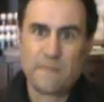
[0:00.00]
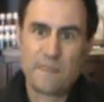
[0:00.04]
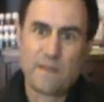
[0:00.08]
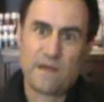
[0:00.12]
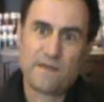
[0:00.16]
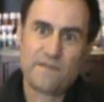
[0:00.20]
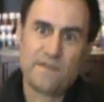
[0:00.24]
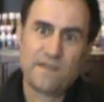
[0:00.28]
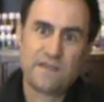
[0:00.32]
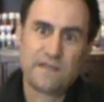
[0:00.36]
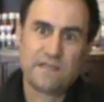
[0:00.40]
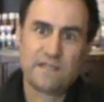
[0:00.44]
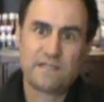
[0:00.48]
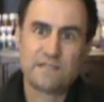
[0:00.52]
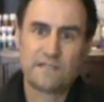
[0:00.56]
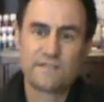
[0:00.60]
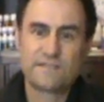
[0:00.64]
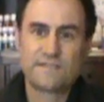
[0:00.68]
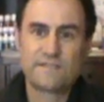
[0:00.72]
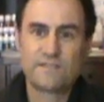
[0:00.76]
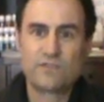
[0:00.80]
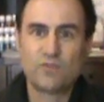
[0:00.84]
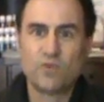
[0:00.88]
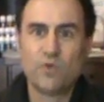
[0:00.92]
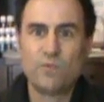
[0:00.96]
I think it'll
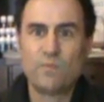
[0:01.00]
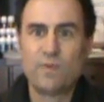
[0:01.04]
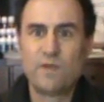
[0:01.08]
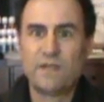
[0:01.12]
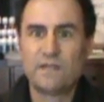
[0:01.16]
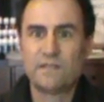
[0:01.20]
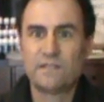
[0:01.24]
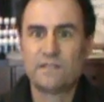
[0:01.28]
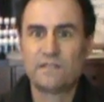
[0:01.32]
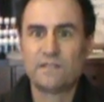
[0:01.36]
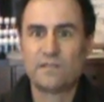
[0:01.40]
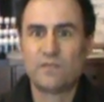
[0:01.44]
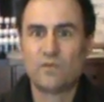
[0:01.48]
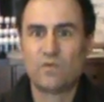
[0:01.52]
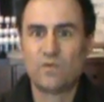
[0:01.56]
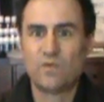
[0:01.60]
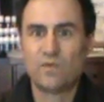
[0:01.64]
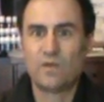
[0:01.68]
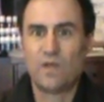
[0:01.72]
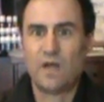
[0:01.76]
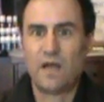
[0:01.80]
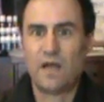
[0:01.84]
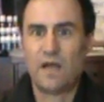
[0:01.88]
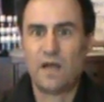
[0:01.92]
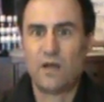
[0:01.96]
still be a little
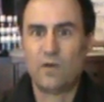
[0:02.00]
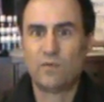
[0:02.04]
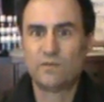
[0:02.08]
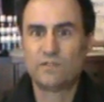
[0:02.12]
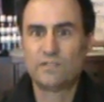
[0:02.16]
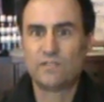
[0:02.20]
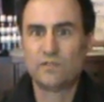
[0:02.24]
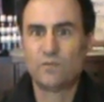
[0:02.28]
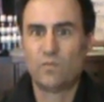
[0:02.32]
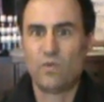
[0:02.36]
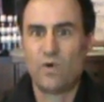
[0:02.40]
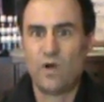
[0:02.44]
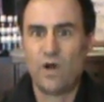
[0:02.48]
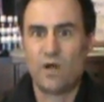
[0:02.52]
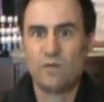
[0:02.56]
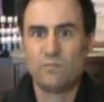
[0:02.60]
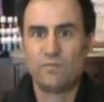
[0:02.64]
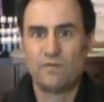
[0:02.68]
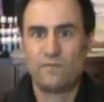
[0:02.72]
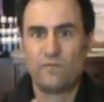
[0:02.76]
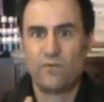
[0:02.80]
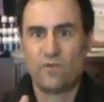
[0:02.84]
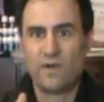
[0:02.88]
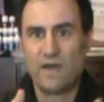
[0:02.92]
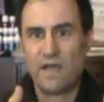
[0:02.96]
while
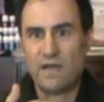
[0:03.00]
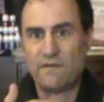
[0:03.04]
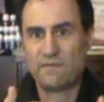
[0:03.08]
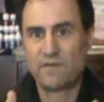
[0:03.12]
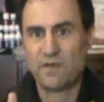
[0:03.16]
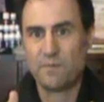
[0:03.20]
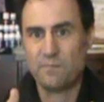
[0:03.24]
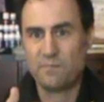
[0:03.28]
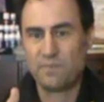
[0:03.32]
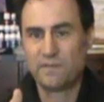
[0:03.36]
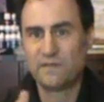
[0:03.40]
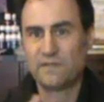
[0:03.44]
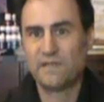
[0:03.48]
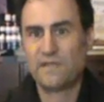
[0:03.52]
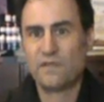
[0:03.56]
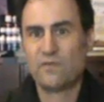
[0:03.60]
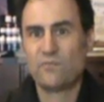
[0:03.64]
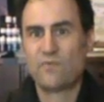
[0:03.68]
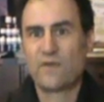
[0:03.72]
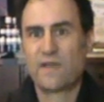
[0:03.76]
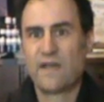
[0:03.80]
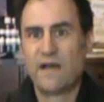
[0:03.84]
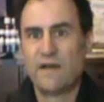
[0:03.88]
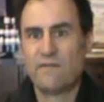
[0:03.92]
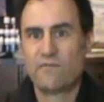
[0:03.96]
before I have complete
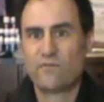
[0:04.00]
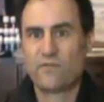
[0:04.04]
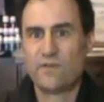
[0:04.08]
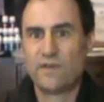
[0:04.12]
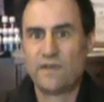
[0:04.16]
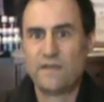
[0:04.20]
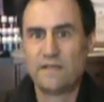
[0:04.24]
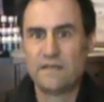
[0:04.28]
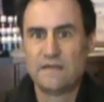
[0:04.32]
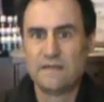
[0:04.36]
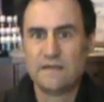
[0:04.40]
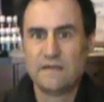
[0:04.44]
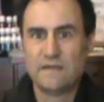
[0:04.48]
recovery,